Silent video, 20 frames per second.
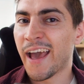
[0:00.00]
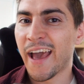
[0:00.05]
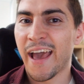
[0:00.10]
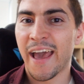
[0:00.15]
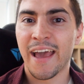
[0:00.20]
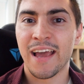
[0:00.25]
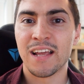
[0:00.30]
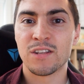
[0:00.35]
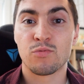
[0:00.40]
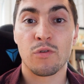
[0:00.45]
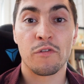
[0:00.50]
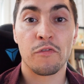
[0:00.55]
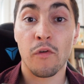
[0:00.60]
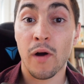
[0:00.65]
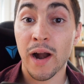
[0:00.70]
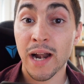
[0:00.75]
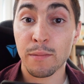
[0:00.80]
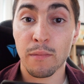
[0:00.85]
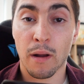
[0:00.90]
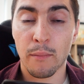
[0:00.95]
and
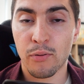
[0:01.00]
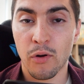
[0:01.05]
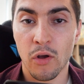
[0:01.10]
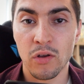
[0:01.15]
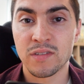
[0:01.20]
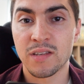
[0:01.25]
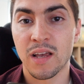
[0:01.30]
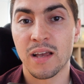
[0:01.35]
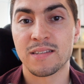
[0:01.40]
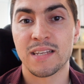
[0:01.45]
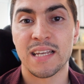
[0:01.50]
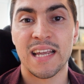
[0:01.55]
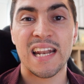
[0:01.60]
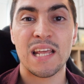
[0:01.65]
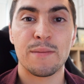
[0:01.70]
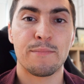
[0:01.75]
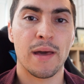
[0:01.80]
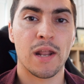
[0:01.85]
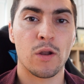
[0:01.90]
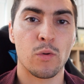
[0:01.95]
refining my process and
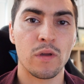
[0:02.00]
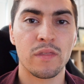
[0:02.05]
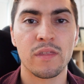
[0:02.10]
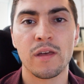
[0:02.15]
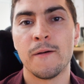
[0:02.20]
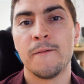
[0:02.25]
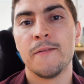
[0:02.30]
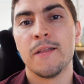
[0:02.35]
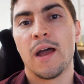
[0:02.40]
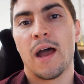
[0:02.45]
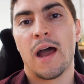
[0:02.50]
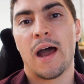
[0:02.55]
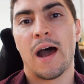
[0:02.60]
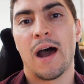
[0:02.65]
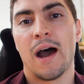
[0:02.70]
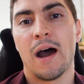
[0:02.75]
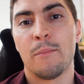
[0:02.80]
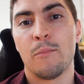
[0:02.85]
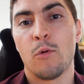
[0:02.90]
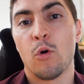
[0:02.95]
getting better with it
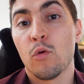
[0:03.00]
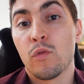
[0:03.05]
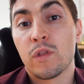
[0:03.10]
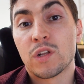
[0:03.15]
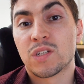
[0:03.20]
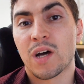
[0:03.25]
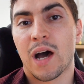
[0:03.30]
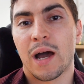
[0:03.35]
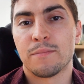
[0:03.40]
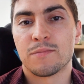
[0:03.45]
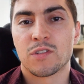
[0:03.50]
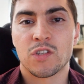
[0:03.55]
um, all the time.